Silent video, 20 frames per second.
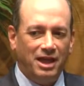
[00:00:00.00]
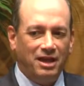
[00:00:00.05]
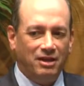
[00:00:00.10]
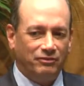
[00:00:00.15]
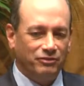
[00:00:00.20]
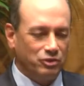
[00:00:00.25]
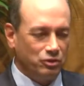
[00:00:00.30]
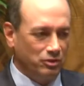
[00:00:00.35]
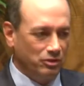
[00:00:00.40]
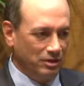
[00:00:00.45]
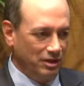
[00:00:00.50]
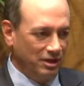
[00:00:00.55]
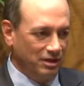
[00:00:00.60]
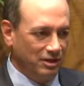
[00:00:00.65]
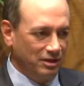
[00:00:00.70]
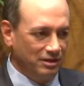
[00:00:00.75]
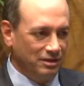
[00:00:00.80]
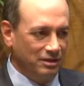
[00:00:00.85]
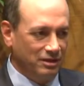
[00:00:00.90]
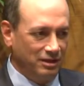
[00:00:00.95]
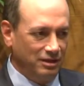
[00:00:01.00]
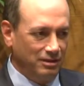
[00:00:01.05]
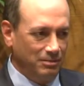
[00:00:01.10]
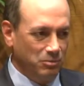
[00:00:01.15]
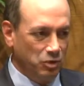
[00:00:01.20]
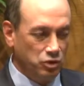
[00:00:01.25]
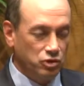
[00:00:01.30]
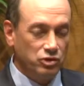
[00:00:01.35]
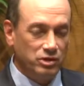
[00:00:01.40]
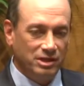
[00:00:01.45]
after a
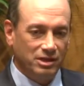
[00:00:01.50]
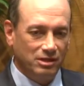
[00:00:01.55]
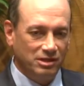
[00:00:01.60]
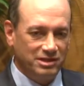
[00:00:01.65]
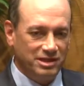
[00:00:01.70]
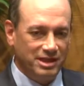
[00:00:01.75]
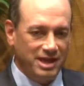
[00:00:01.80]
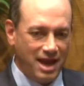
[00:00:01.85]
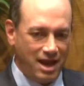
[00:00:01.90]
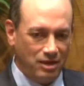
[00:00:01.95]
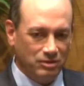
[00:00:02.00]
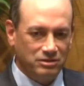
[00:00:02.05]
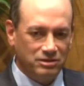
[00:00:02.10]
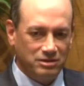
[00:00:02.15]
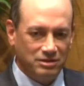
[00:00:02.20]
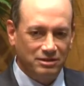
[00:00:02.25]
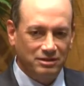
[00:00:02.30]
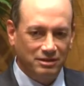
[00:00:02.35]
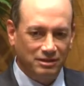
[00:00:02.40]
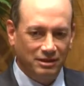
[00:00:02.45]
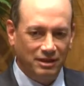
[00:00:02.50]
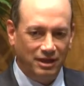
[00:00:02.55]
merger deal is announced